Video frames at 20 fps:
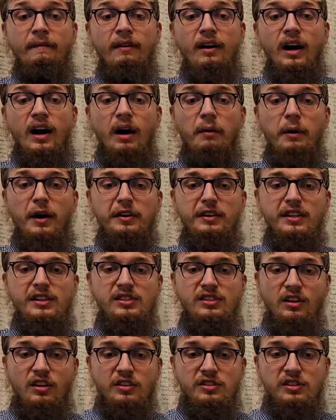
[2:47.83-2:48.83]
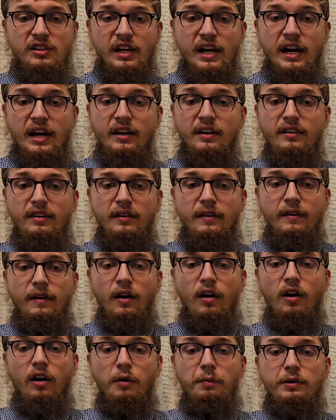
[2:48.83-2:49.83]
Among this larger hand,
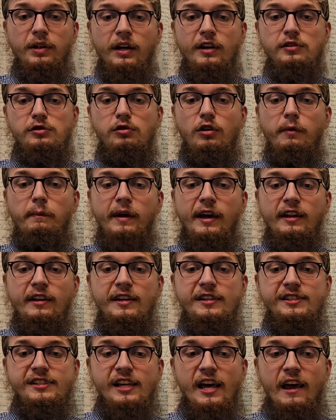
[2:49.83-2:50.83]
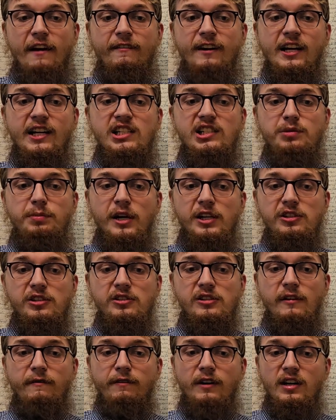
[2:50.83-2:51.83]
all players will immediately save any
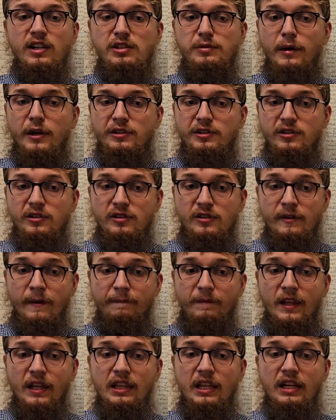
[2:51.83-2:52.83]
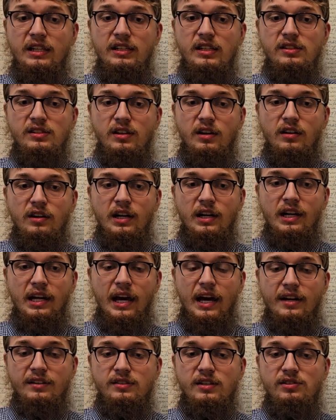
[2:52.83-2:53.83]
specials and very specials, and then discard any
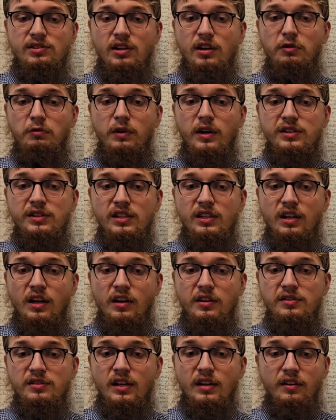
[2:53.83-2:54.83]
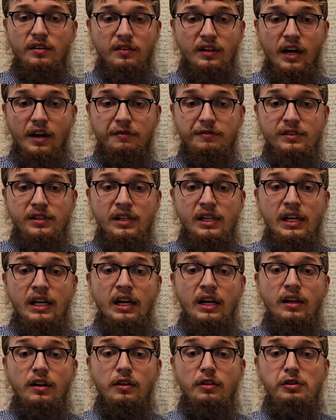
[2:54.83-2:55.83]
excess unwanted cards that are left,
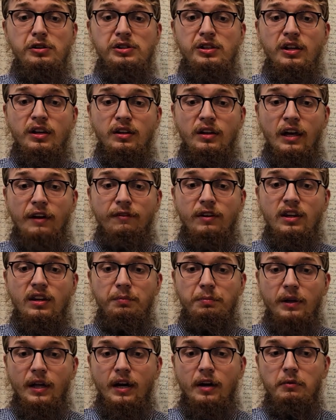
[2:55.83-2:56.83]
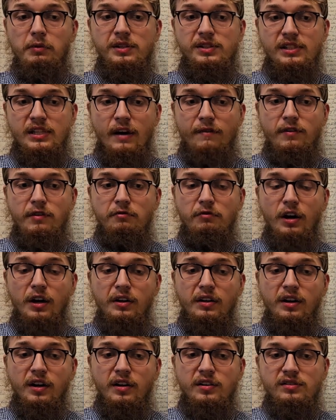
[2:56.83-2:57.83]
usually leaving the player with 7
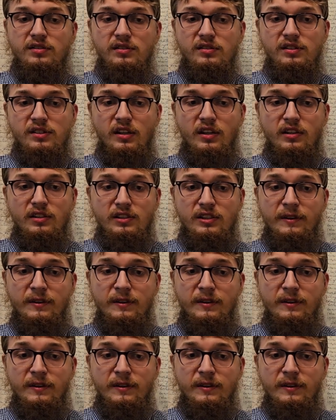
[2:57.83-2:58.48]
run cards to start.